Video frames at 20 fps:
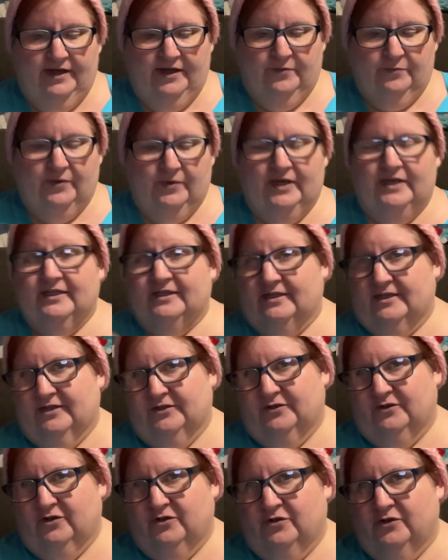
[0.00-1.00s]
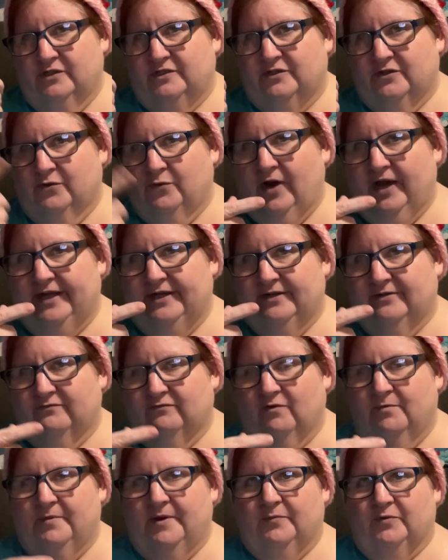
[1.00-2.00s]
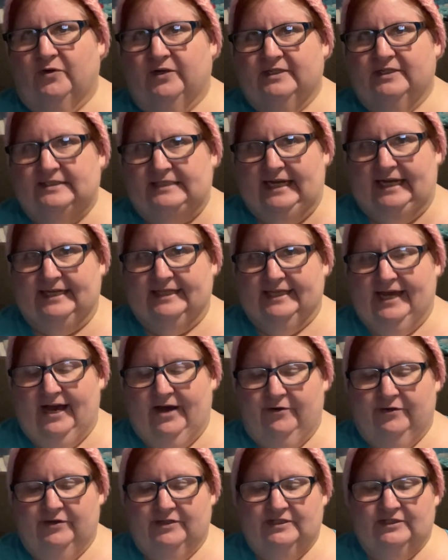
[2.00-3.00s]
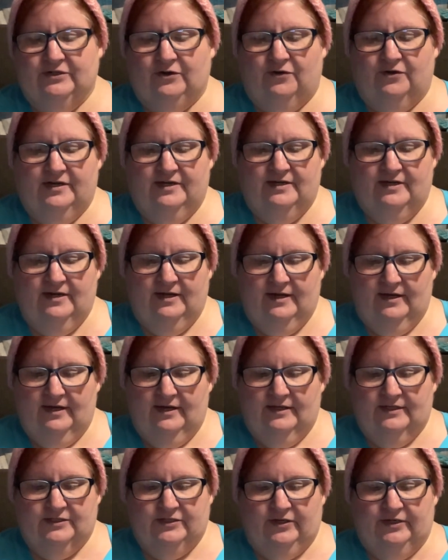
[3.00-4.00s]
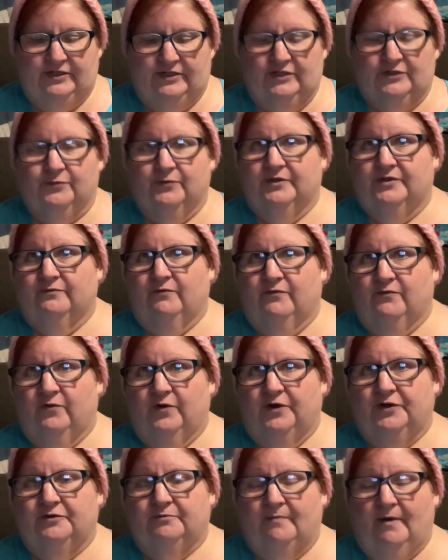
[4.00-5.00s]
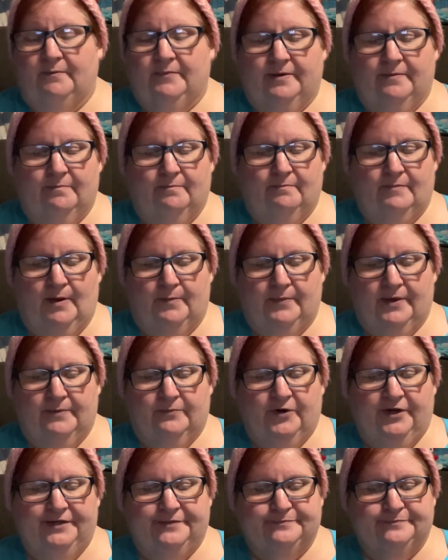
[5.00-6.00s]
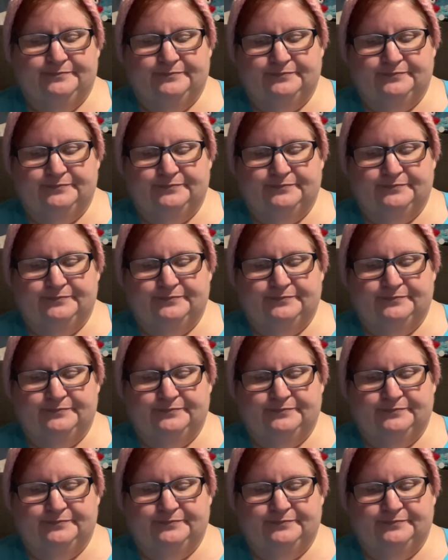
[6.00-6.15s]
because I couldn't quite remember exactly how it started, so I just went to refresh my memory.